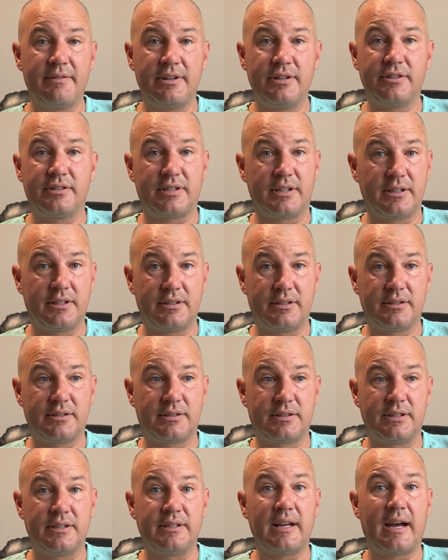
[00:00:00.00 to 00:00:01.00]

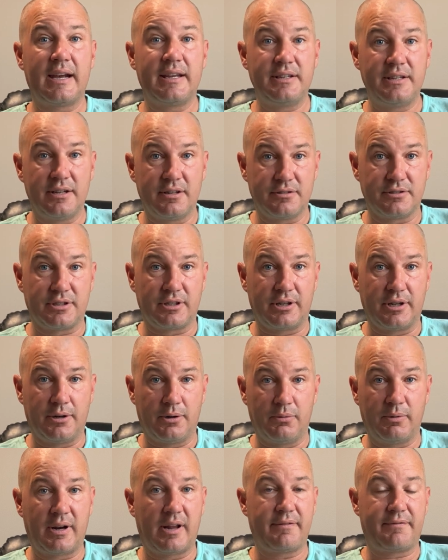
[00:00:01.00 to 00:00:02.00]
to 9 years ago
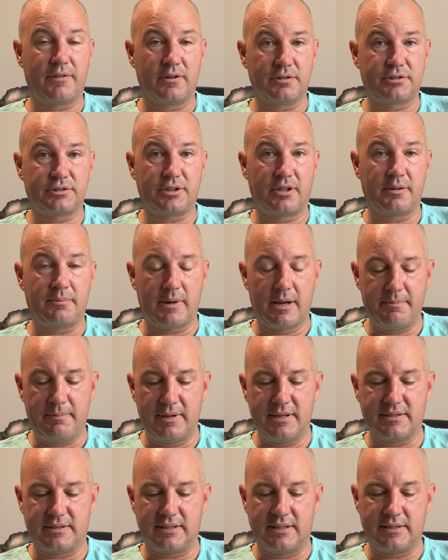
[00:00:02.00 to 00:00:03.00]
when I first started my
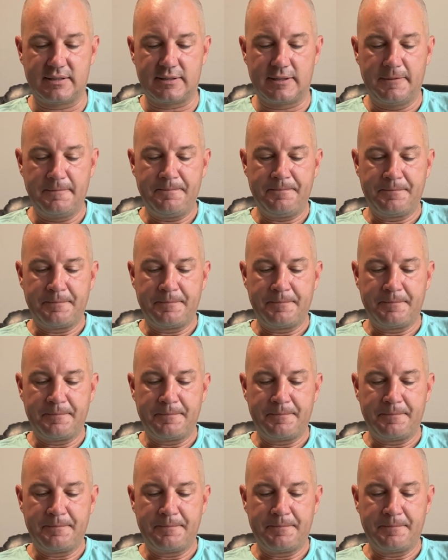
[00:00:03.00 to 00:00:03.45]
business.